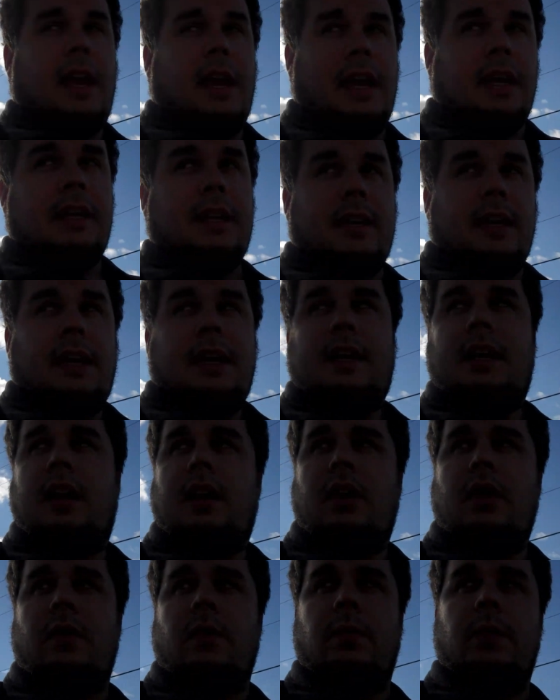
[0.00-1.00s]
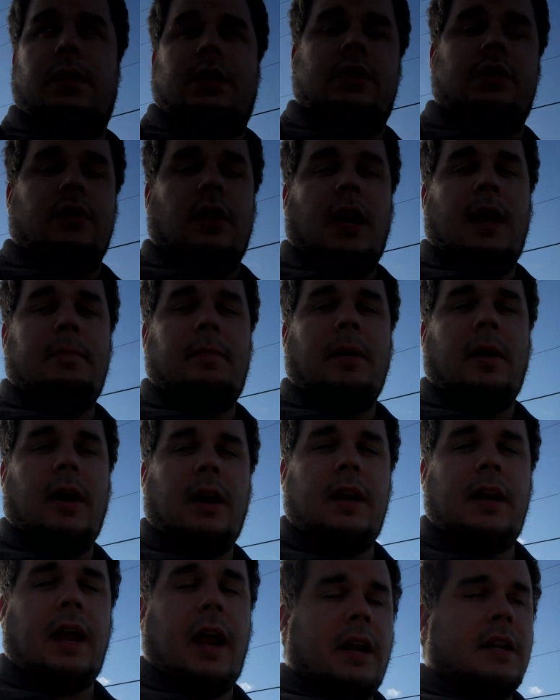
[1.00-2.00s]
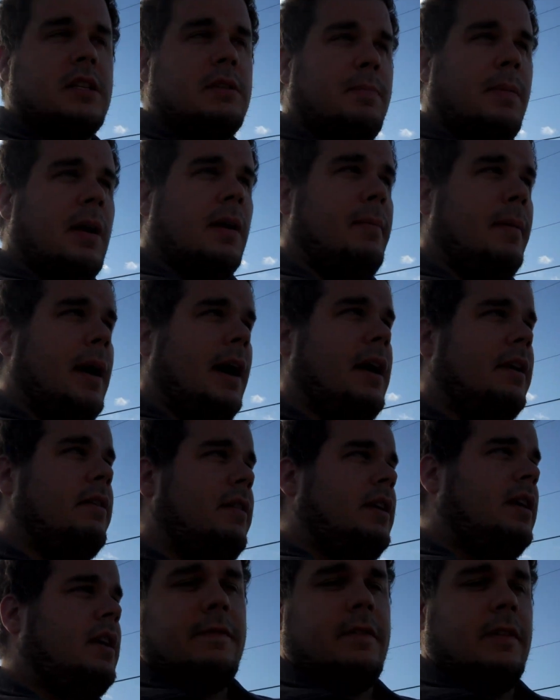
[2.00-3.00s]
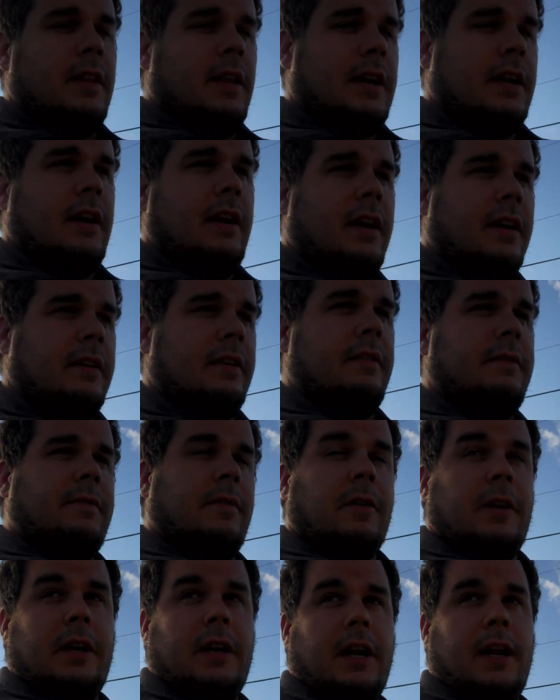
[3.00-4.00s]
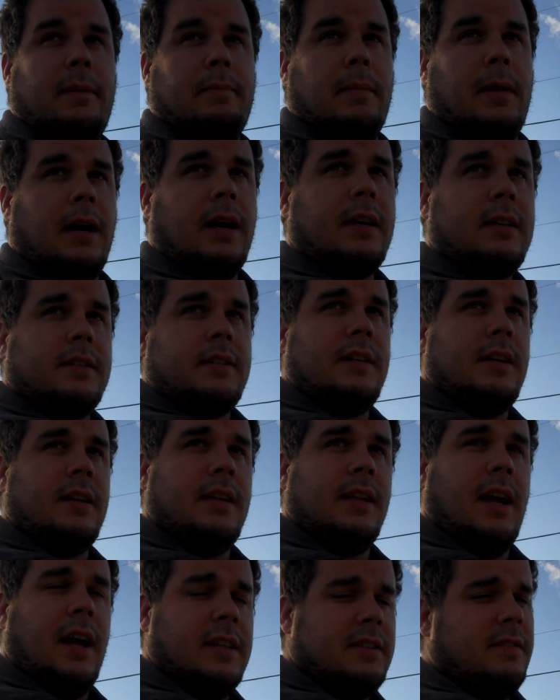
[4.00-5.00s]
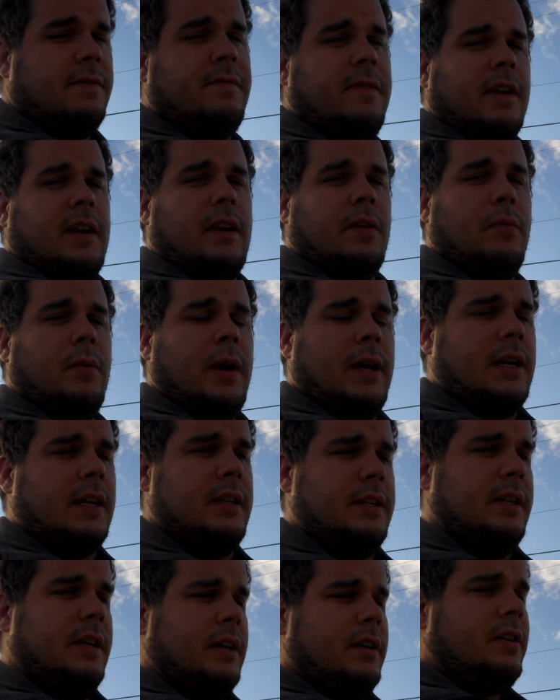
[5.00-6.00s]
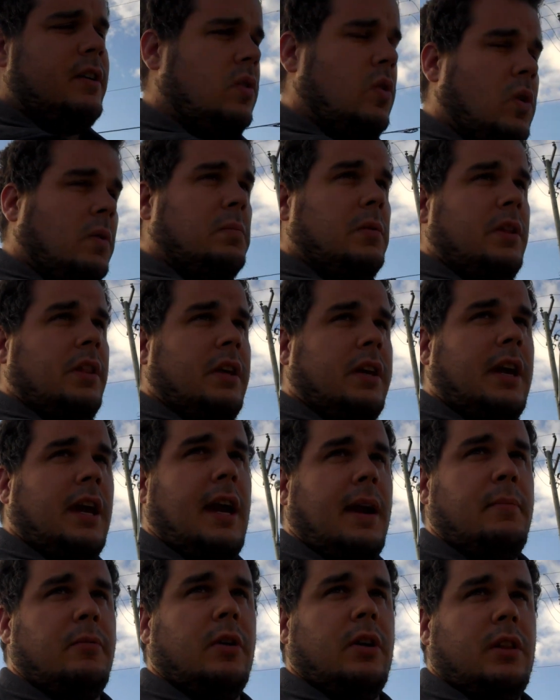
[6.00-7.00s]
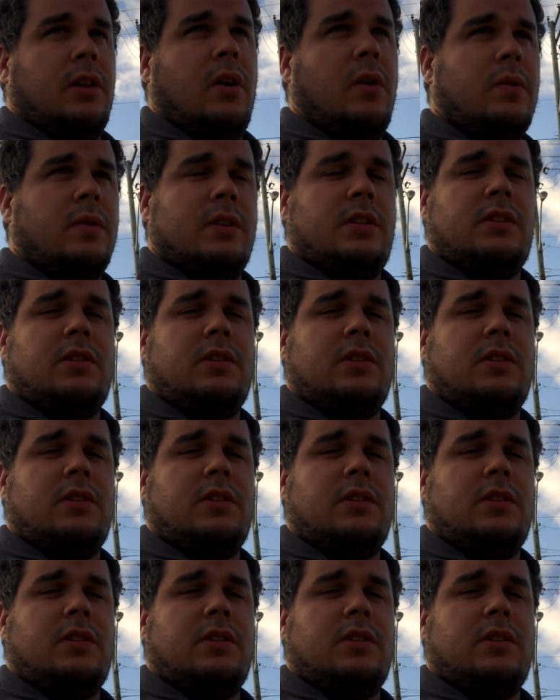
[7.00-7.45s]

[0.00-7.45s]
8 gig with a tripod and a spare battery for like $149. That's a friggin' wicked deal. Normally the camera alone is